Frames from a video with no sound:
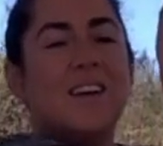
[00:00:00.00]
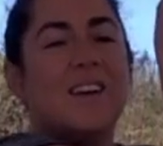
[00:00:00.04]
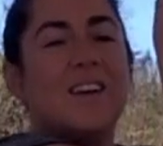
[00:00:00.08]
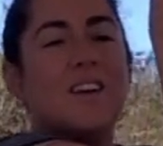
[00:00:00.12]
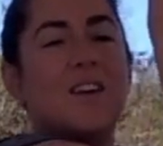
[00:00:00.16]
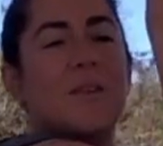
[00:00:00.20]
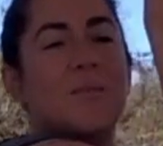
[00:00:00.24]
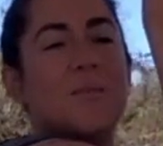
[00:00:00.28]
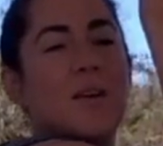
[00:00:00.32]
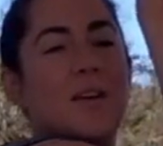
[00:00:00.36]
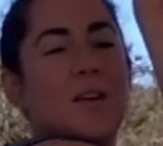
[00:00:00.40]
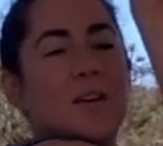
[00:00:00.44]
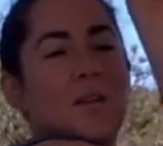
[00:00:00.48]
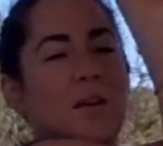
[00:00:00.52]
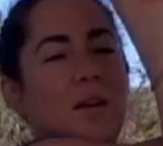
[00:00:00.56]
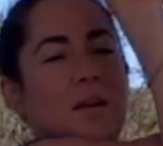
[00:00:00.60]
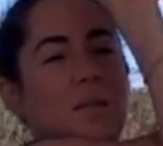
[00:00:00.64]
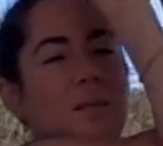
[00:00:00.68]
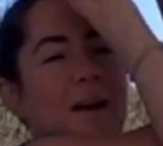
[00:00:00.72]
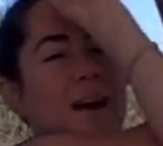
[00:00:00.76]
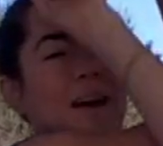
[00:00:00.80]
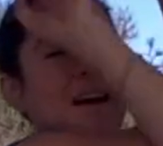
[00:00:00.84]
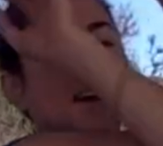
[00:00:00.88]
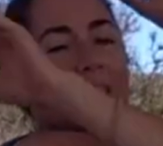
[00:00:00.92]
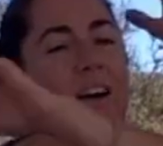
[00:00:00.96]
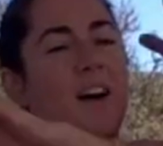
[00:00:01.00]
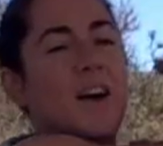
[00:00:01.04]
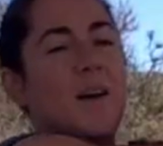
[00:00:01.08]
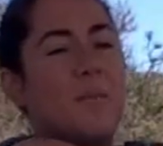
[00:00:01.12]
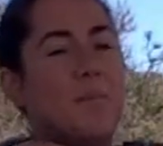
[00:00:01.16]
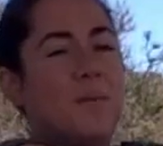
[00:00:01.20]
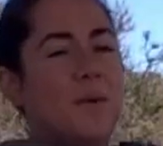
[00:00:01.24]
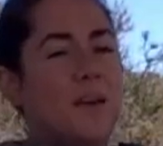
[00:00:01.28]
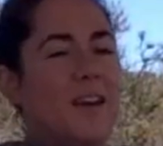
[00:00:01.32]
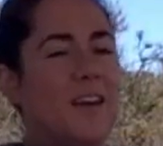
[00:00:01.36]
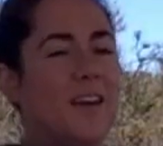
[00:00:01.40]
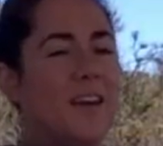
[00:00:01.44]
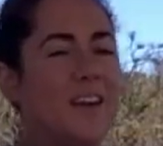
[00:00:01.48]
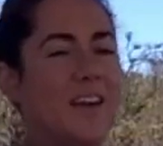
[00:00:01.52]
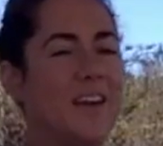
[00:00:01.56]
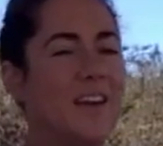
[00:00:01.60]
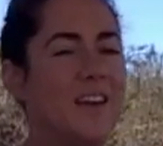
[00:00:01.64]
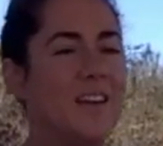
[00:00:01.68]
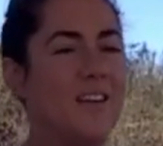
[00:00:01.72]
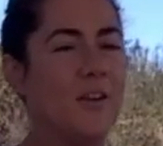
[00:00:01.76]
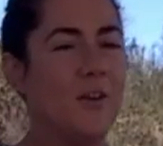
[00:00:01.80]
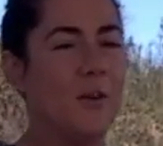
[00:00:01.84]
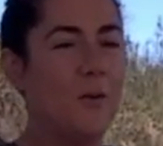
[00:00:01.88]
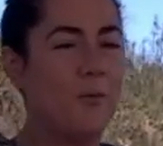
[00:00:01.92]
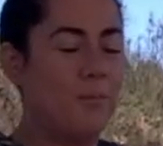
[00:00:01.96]
Come all the way back up and
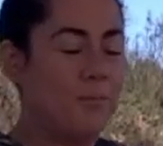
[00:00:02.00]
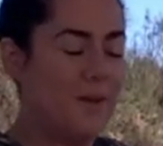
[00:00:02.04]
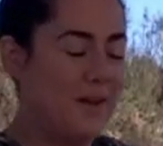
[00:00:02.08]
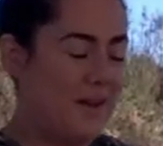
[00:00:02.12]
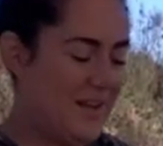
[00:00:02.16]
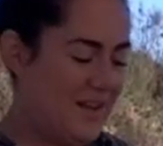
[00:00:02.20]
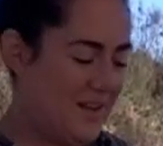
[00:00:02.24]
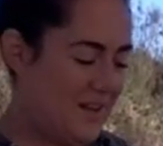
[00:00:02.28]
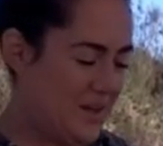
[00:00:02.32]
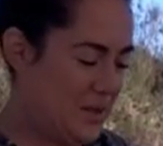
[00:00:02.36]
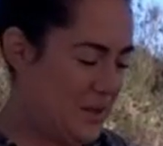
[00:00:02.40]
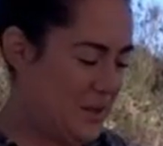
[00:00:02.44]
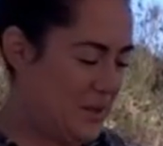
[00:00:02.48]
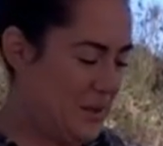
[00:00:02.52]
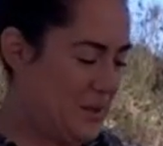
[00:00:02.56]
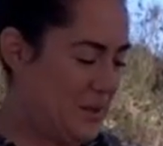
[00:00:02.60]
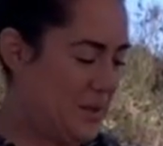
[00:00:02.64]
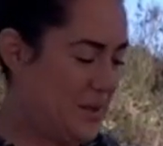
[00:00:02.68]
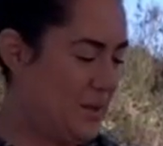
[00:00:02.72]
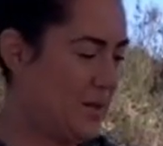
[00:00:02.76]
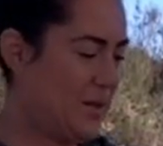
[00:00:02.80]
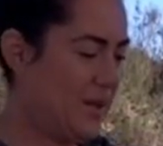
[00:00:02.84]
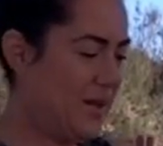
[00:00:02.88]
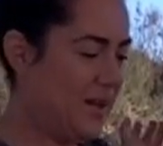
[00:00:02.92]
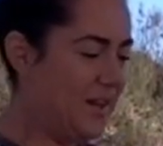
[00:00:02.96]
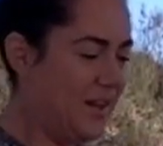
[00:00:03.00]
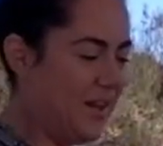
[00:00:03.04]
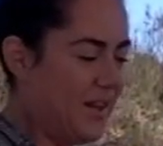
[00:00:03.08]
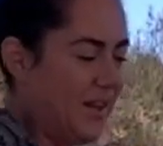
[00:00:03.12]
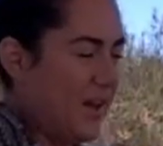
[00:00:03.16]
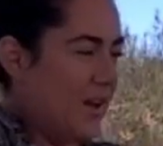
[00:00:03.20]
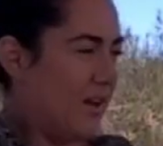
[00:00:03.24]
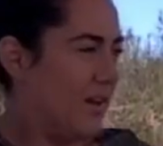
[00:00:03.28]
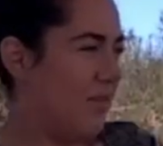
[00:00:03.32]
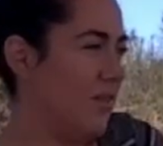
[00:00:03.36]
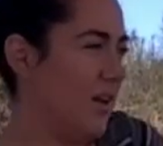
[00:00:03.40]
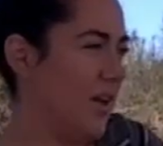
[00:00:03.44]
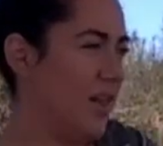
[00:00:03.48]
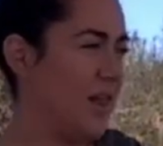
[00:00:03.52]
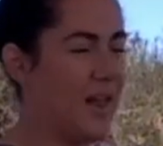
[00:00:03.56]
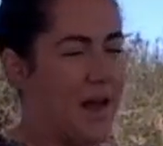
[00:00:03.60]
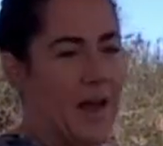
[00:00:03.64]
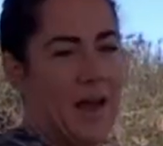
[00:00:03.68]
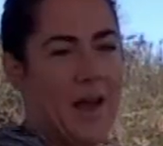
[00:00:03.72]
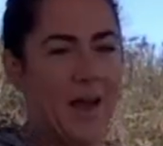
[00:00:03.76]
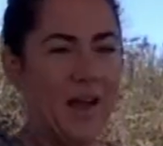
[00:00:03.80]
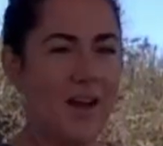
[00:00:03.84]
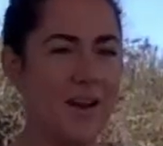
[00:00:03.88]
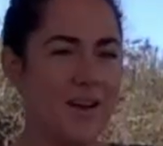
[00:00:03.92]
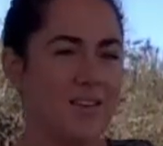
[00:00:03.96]
open and
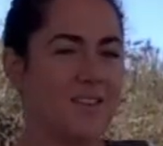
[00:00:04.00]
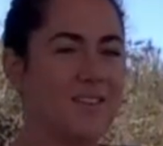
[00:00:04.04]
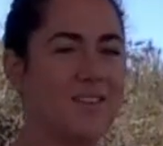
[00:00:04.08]
relax.